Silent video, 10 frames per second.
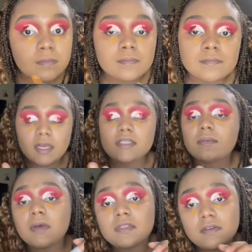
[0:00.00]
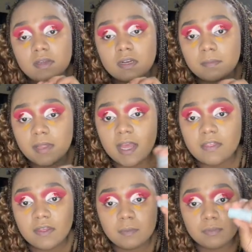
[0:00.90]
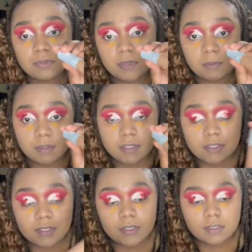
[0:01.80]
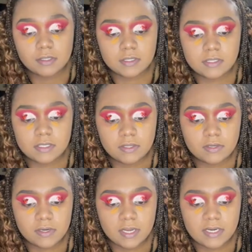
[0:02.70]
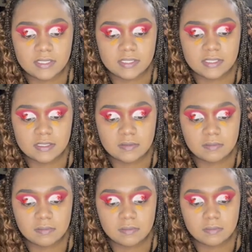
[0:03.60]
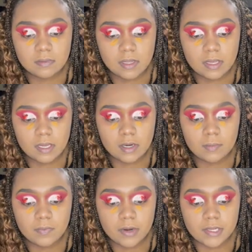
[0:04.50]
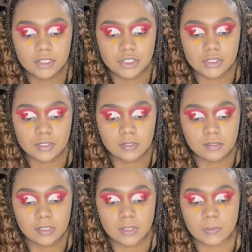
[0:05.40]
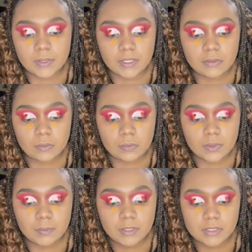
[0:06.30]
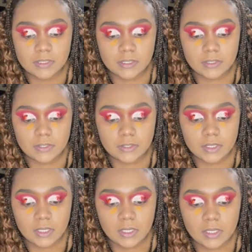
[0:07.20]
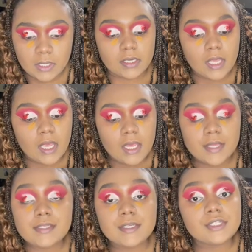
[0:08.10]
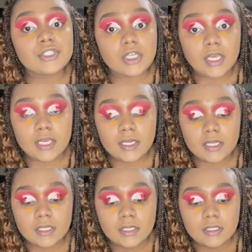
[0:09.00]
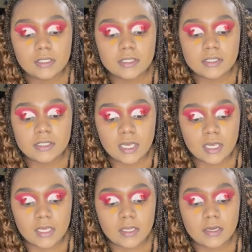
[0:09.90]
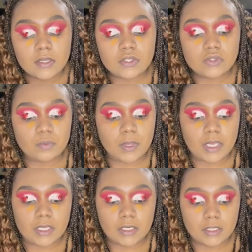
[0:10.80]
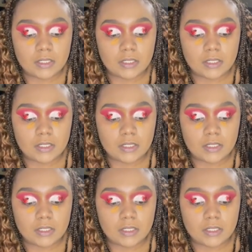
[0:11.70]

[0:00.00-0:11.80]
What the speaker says: Next, I'm also going to apply the Beauty Blender concealer, and it's Airbrush Liquid Whip Concealer. It's in the shade Tan Suede.